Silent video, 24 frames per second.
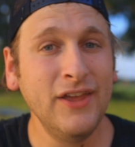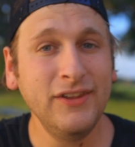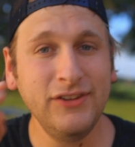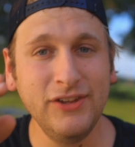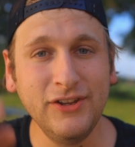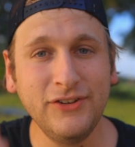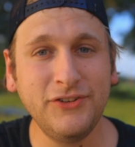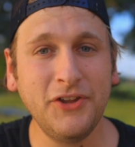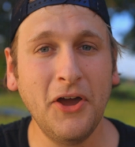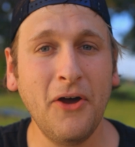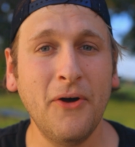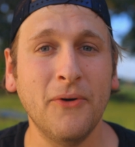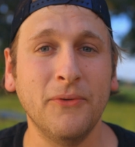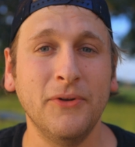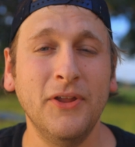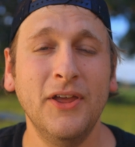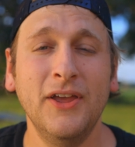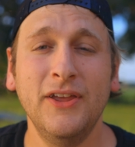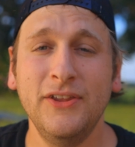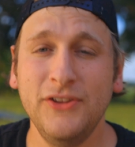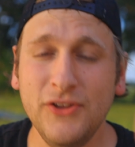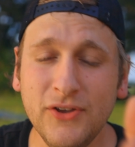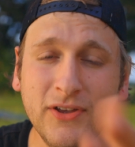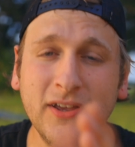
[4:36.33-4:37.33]
You don't.
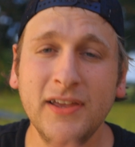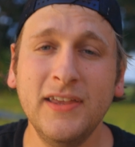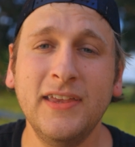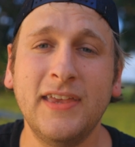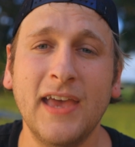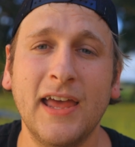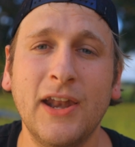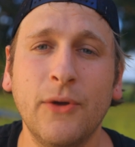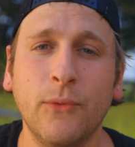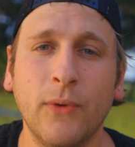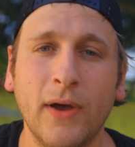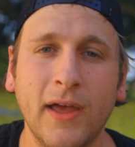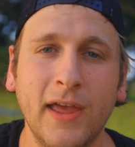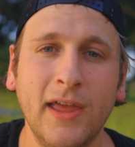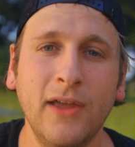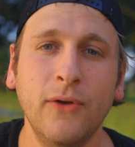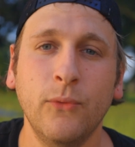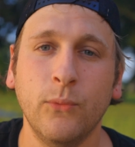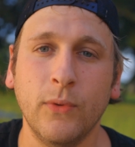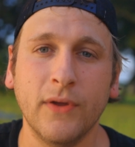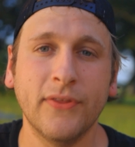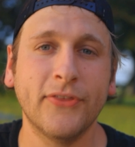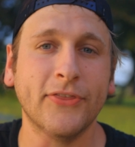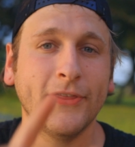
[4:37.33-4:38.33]
You can get away
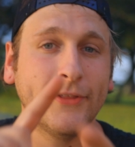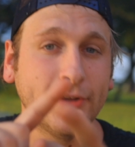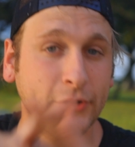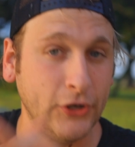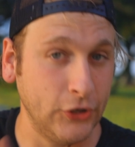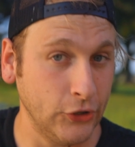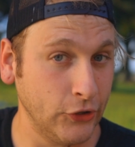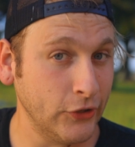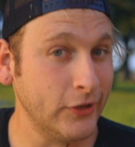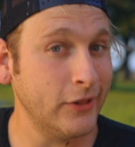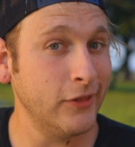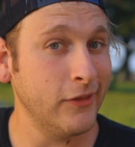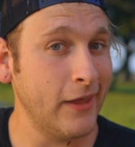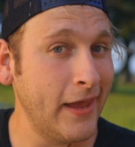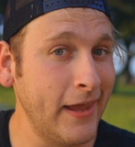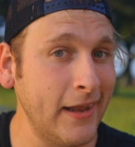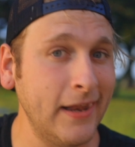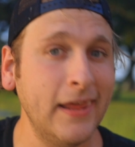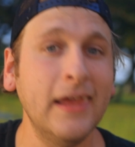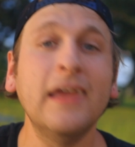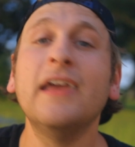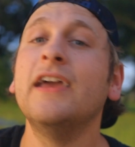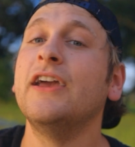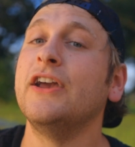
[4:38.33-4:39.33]
with good
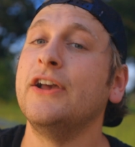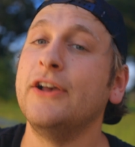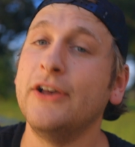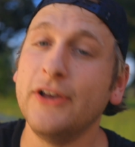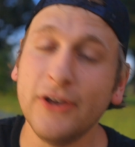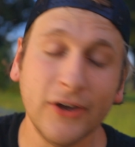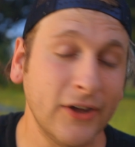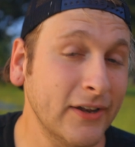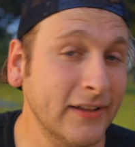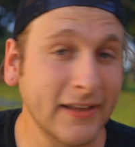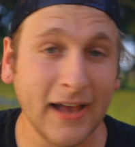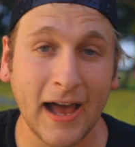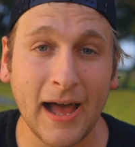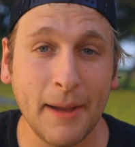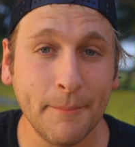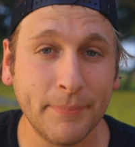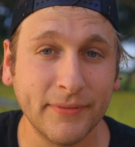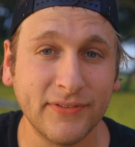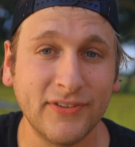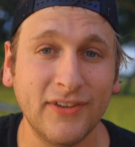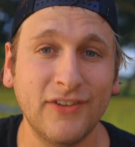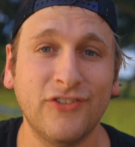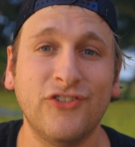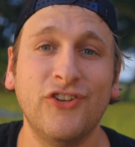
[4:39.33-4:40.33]
lighting, good
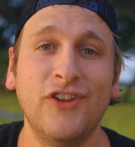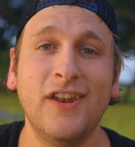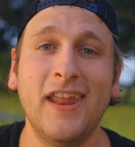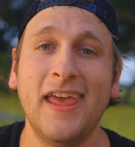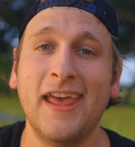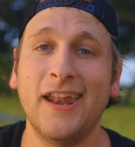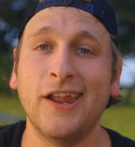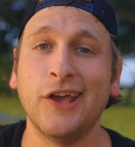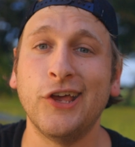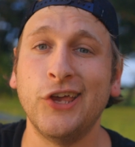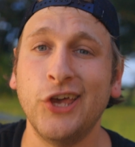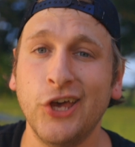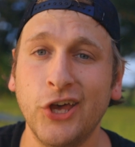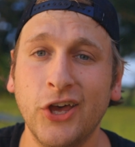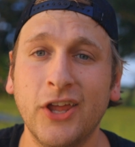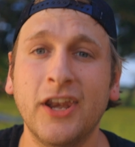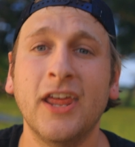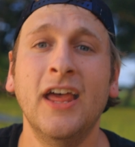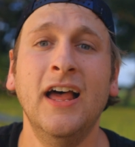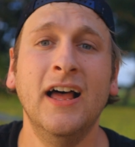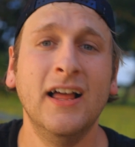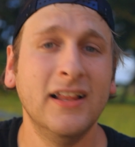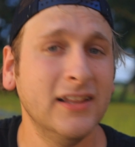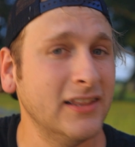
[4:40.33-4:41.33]
composition, and a good
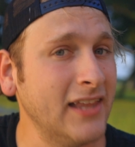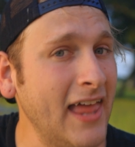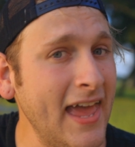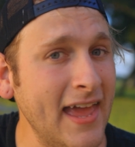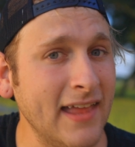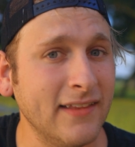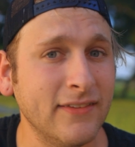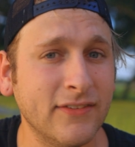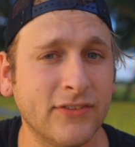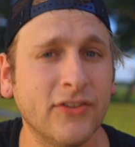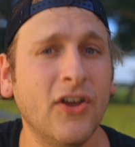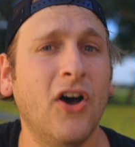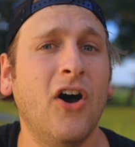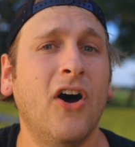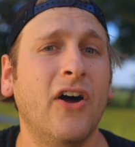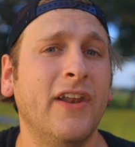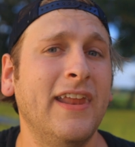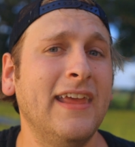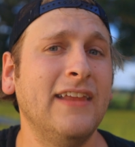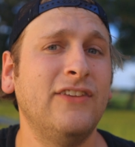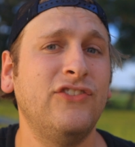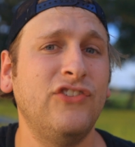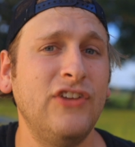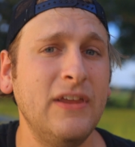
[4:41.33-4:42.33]
lens on
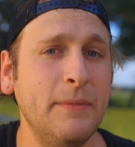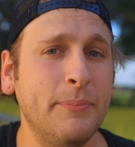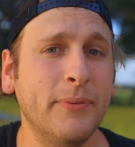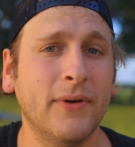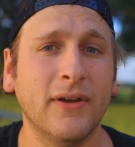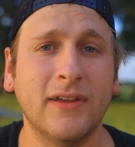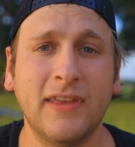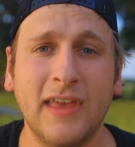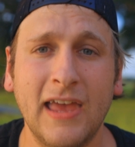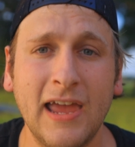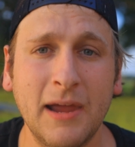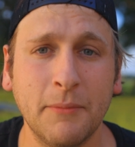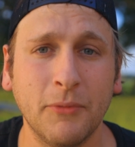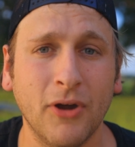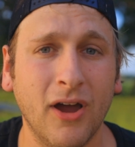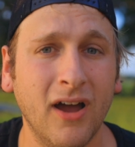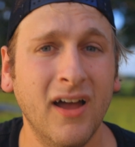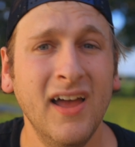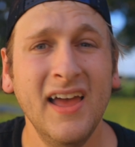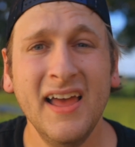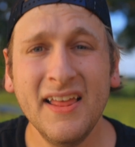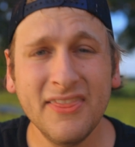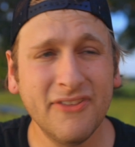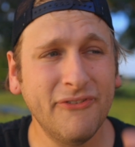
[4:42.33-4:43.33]
a cheaper camera.
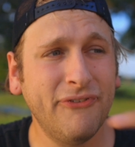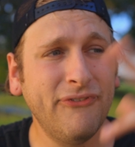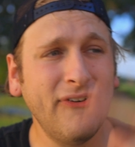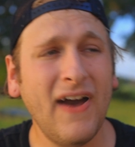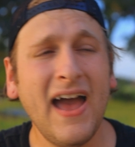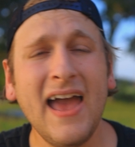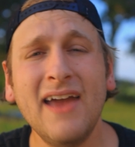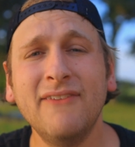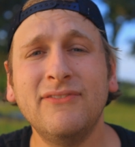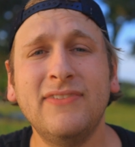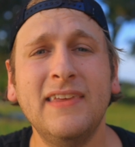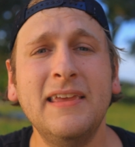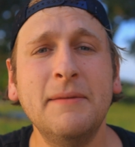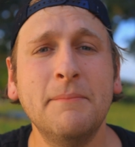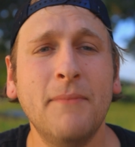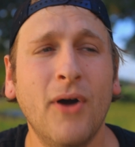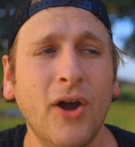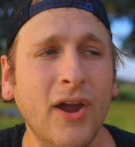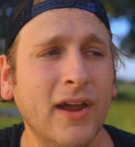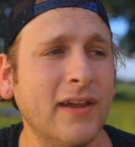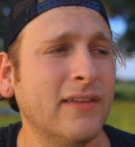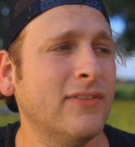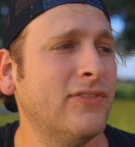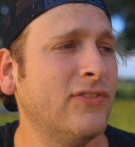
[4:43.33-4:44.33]
The 5D
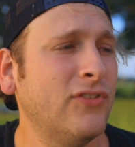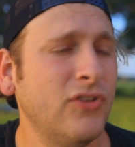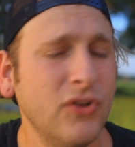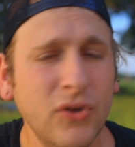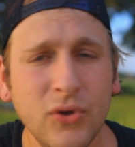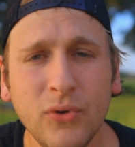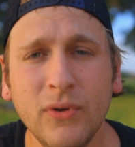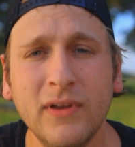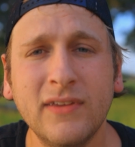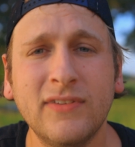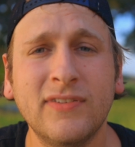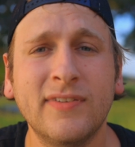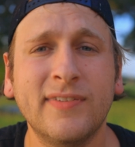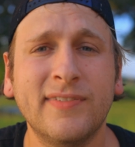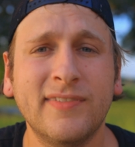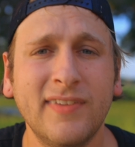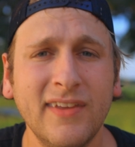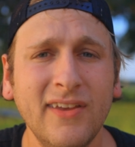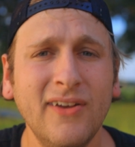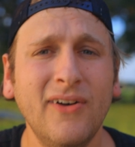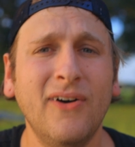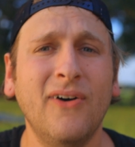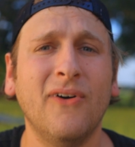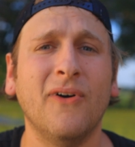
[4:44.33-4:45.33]
Mark II is
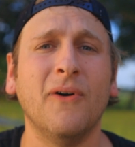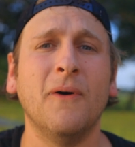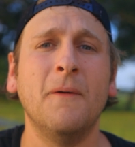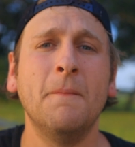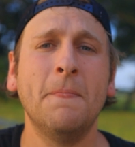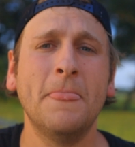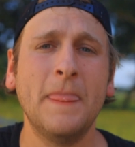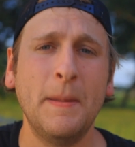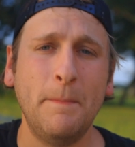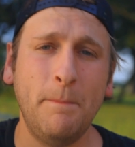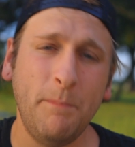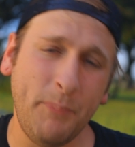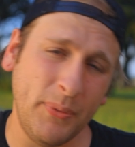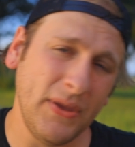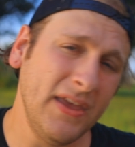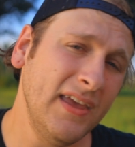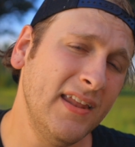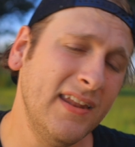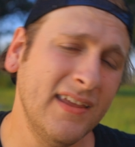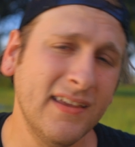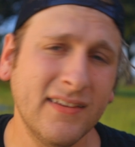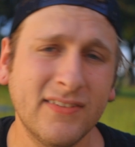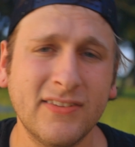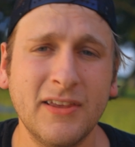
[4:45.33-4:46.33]
still
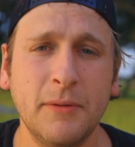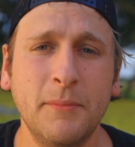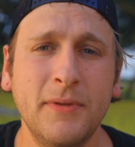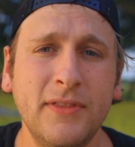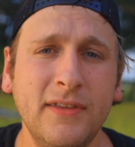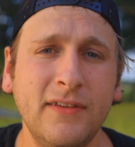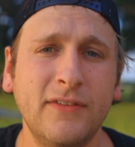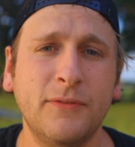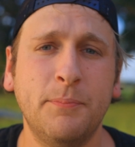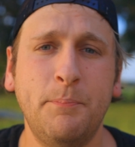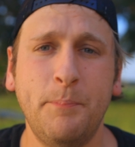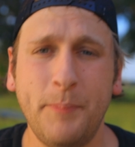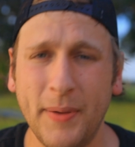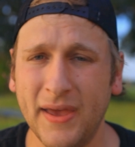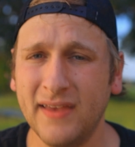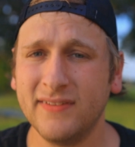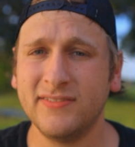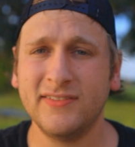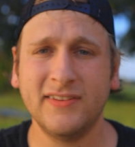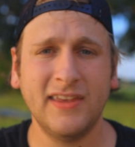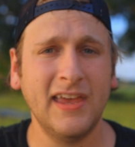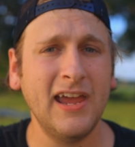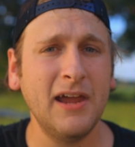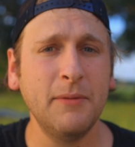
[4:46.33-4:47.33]
beating some of these
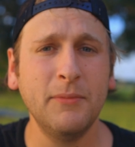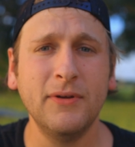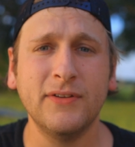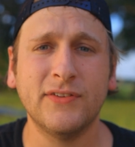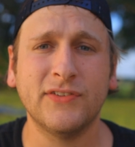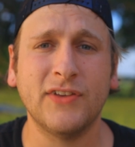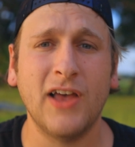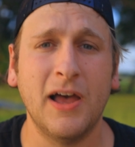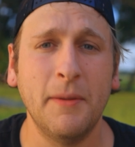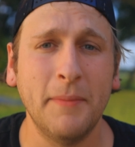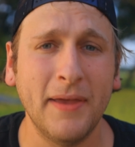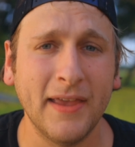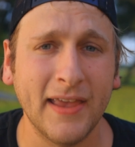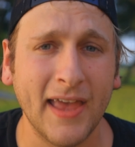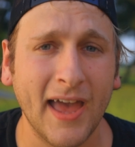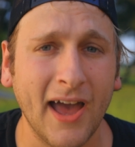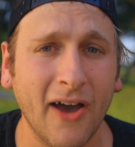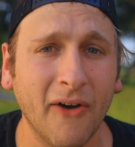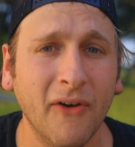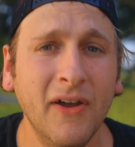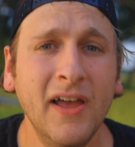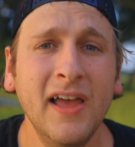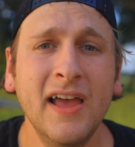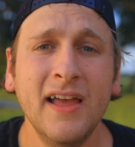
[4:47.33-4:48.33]
best cameras coming
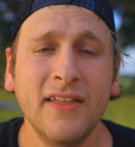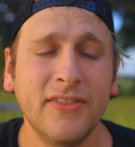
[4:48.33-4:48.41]
out.